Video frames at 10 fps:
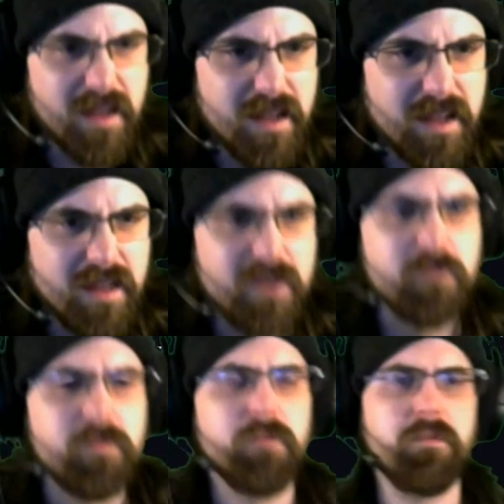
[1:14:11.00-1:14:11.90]
Hello,
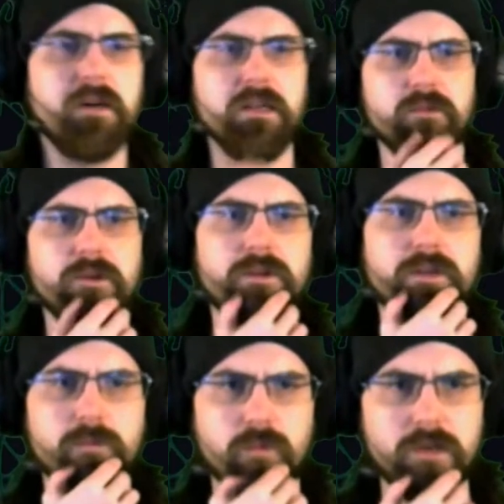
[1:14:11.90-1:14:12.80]
Bob Marley one
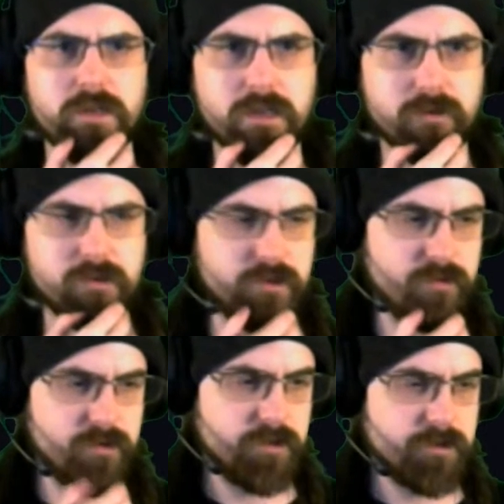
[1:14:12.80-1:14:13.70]
number one. How are you?
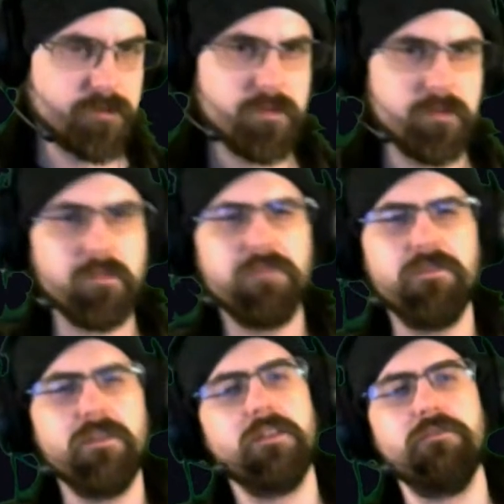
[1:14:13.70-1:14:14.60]

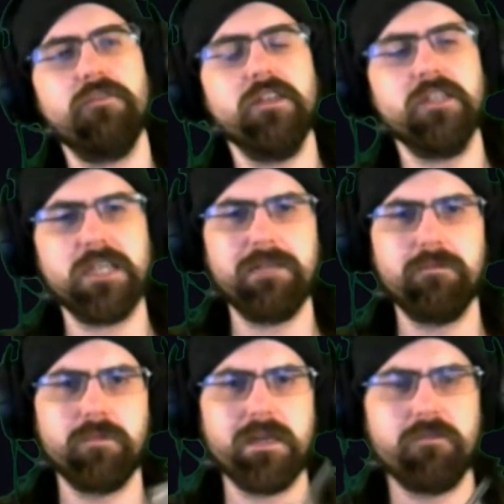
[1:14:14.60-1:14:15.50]
The first
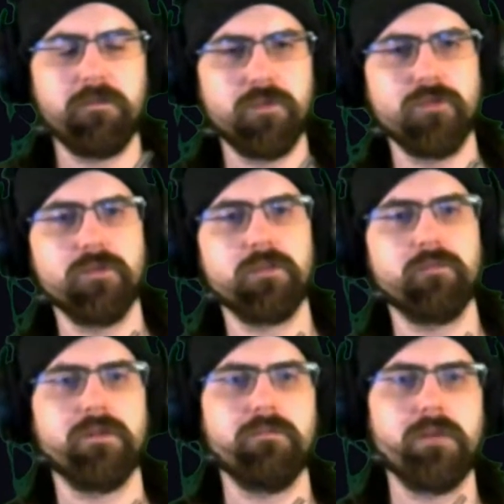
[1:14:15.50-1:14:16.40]
album I ever bought was a
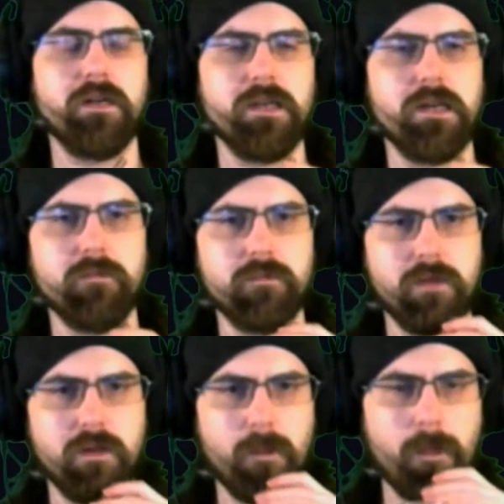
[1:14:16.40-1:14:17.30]
Bob Marley album,
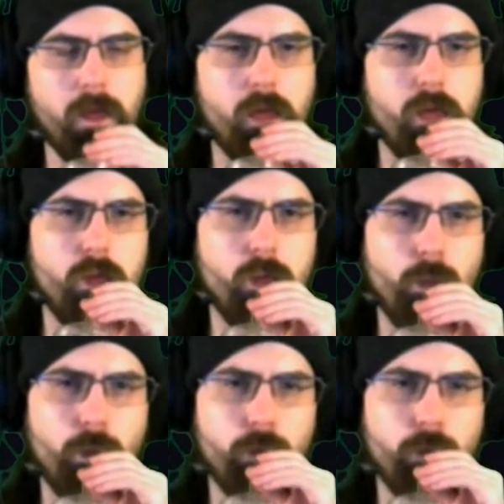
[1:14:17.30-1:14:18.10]
um,